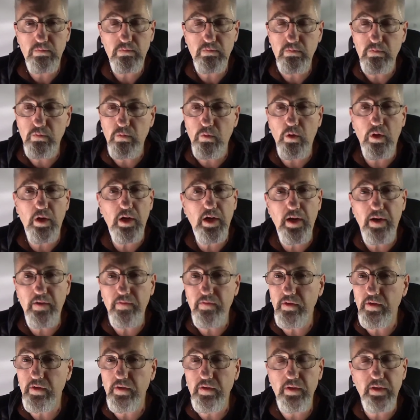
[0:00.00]

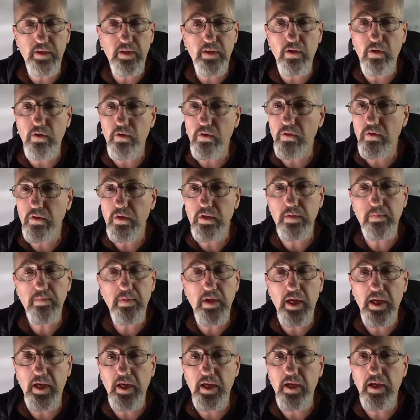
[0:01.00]
whatever, early
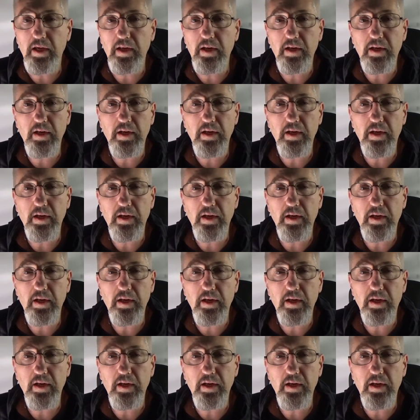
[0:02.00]
man,